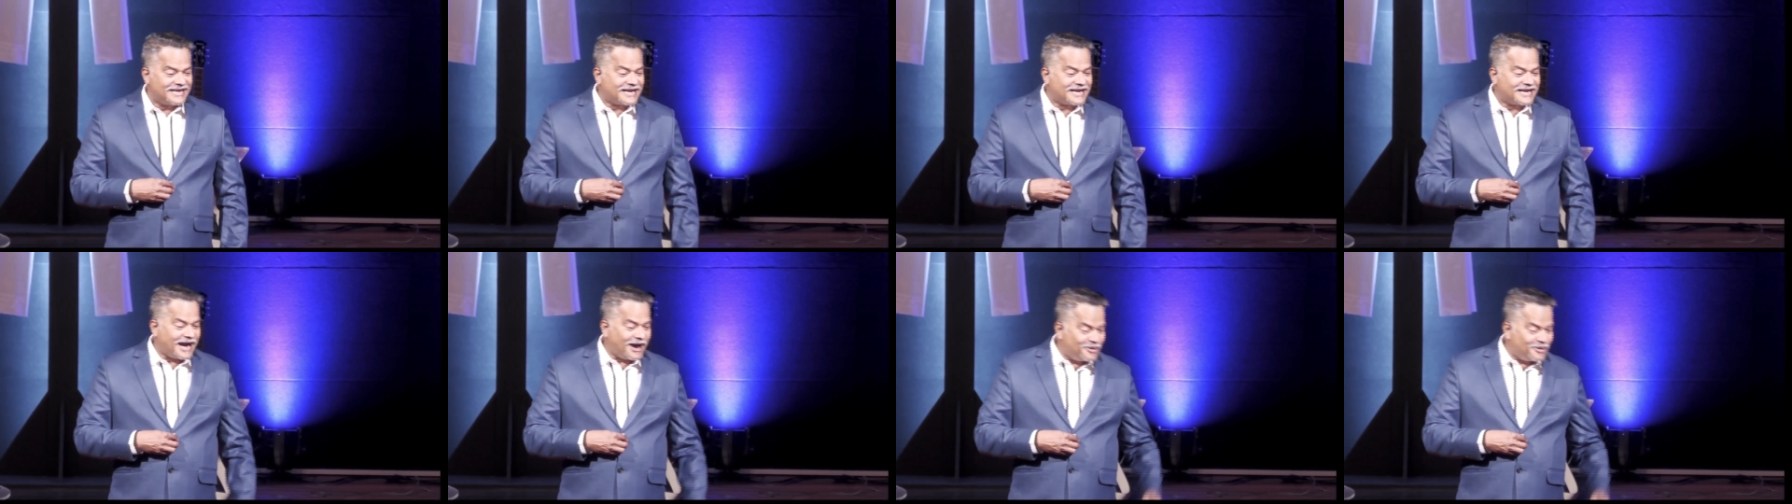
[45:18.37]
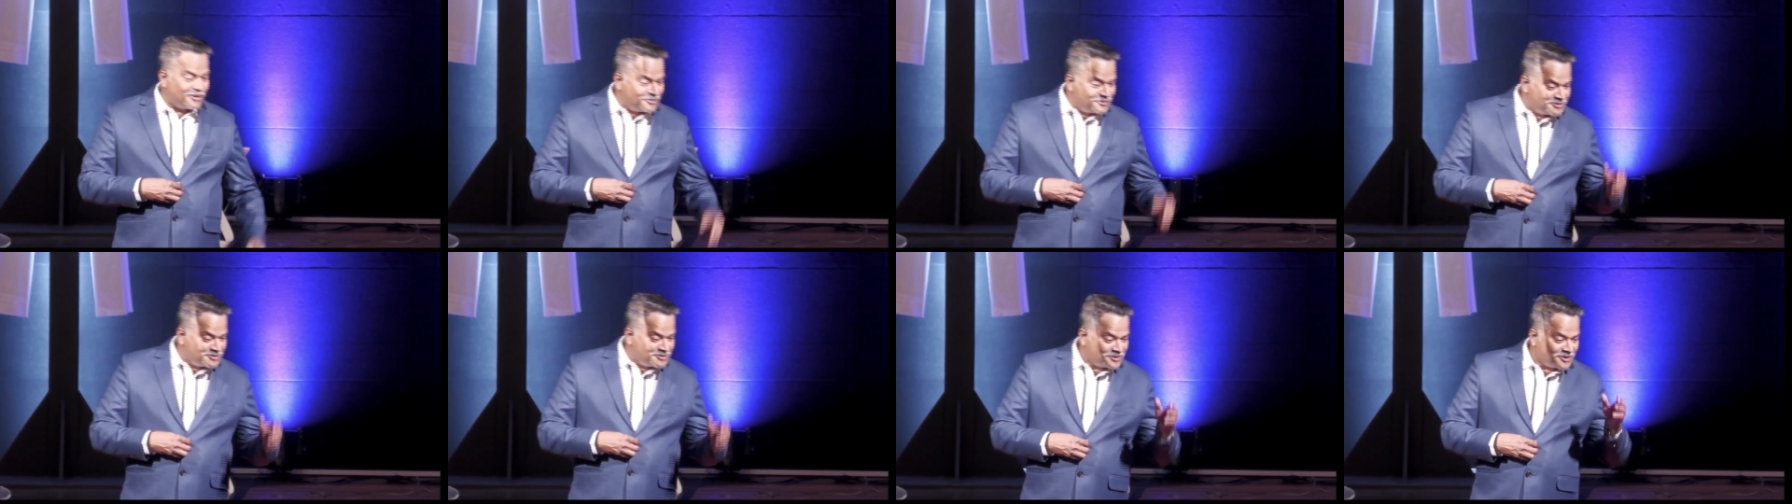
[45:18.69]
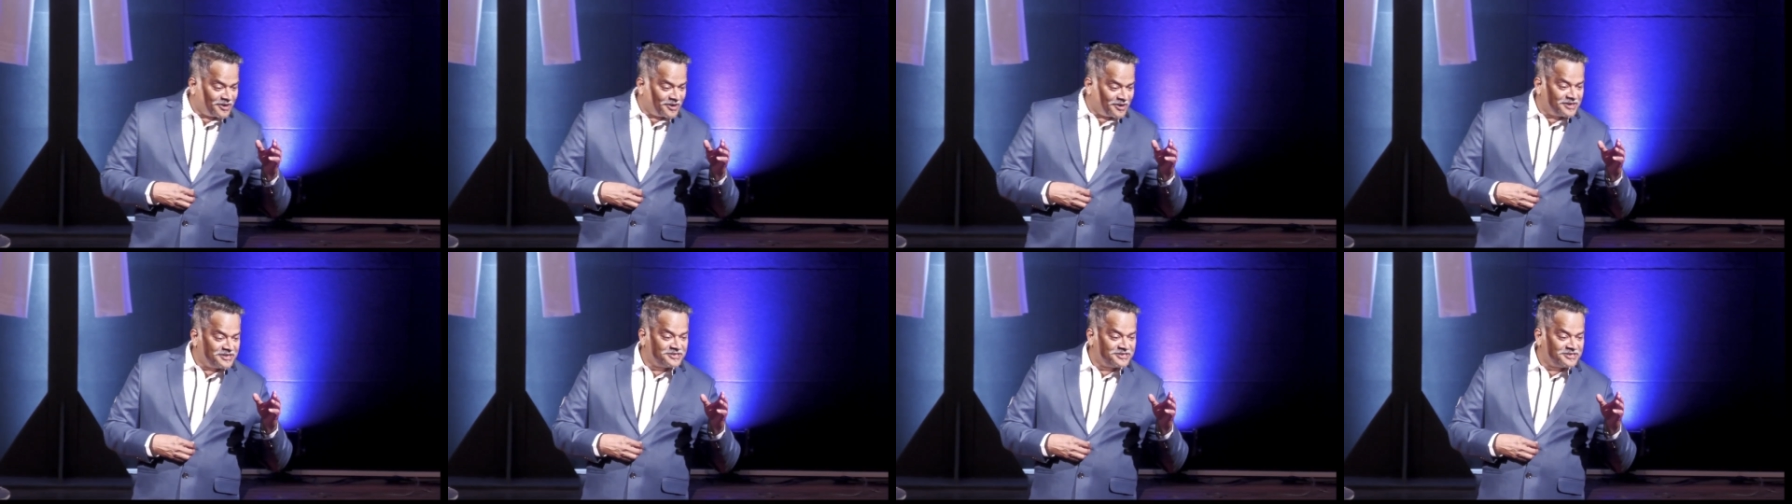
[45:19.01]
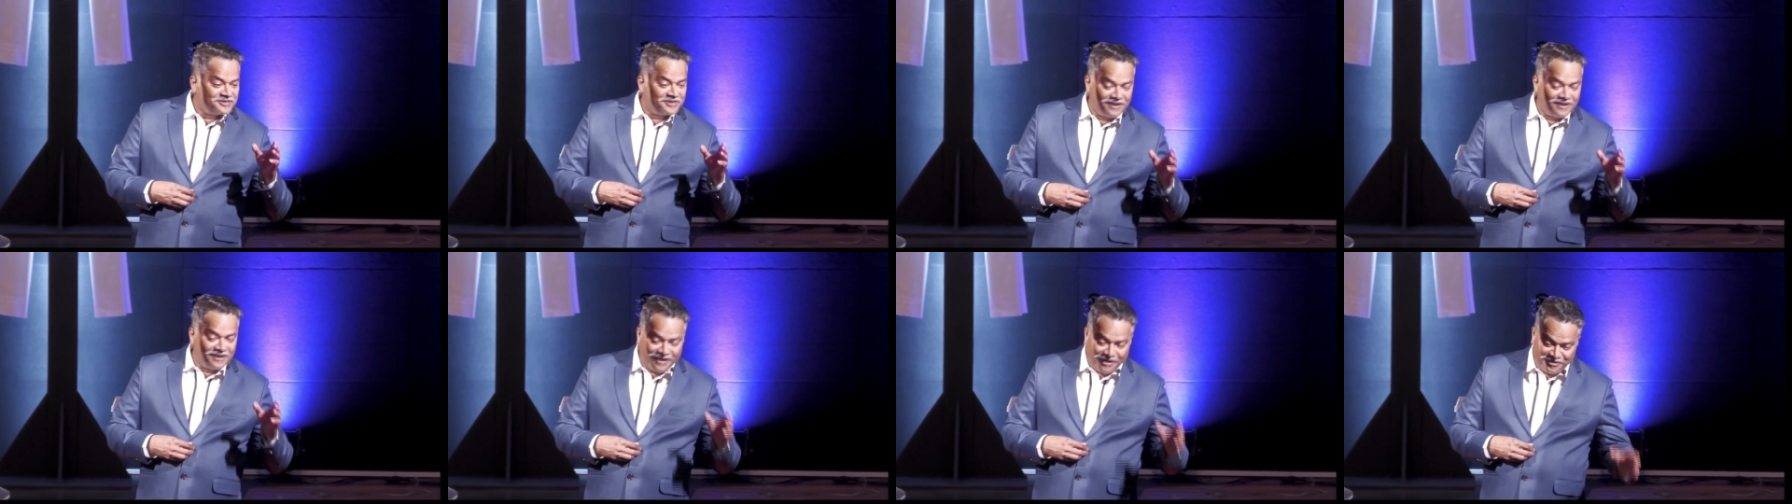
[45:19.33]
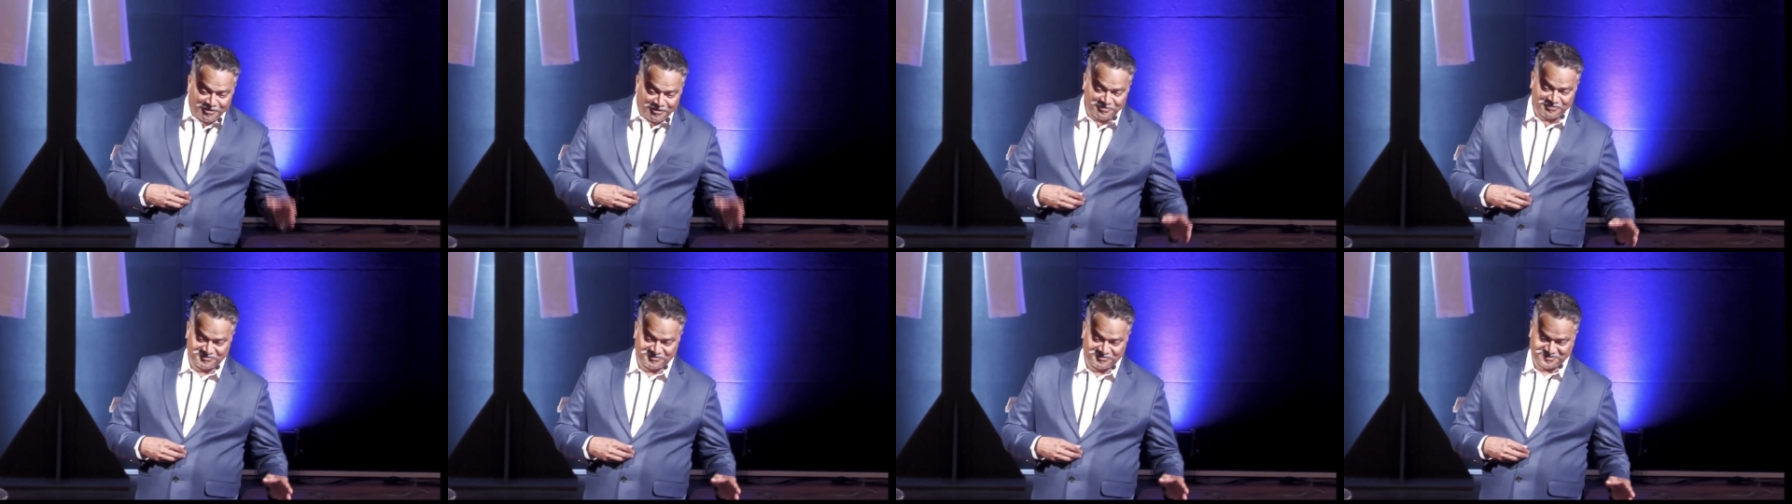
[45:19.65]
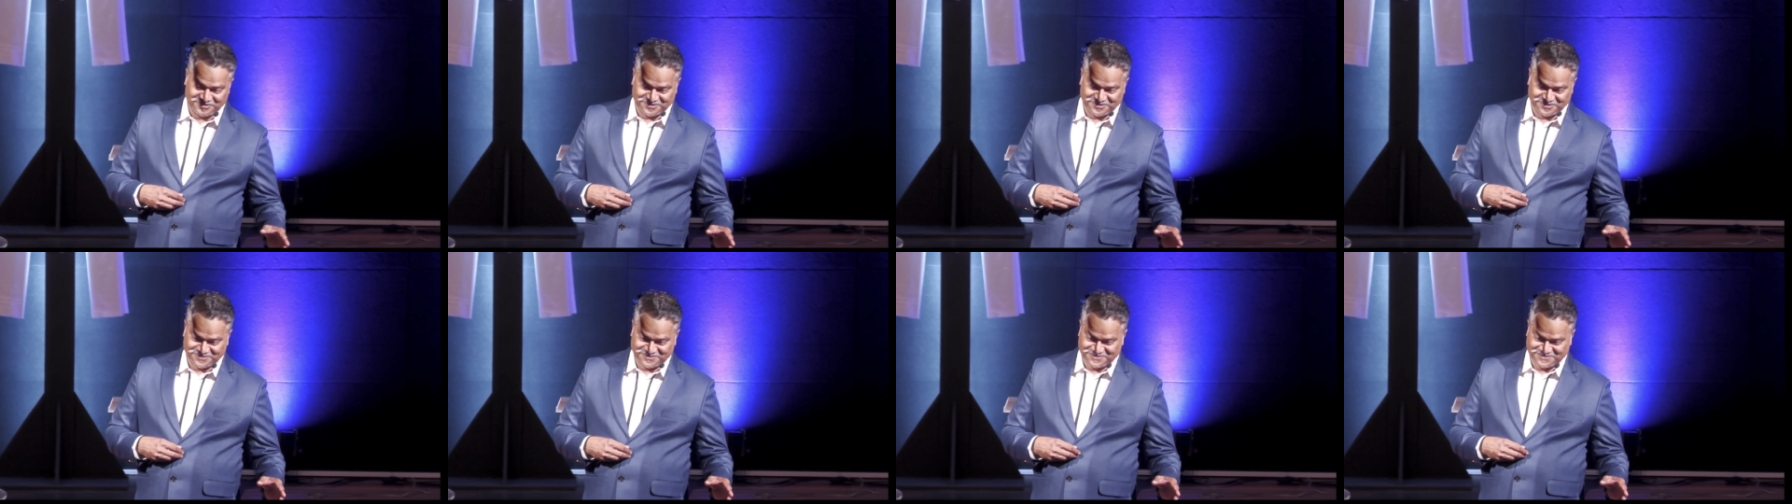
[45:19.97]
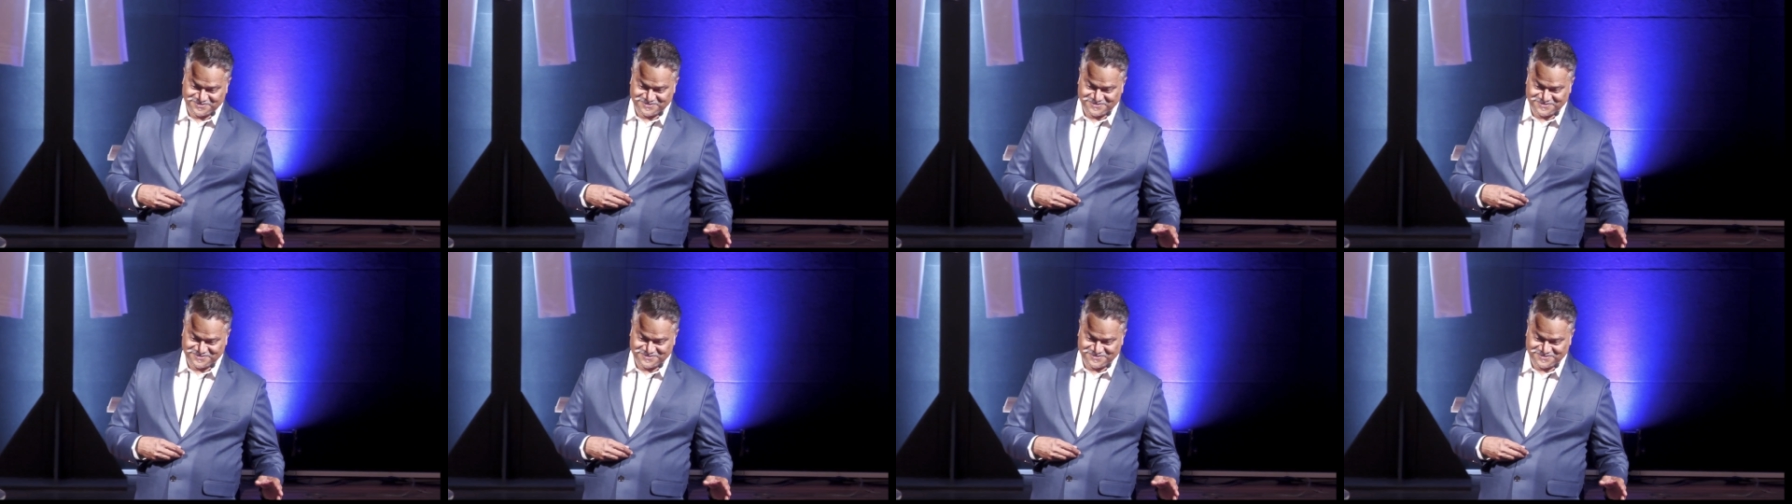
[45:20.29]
counts on his love for you.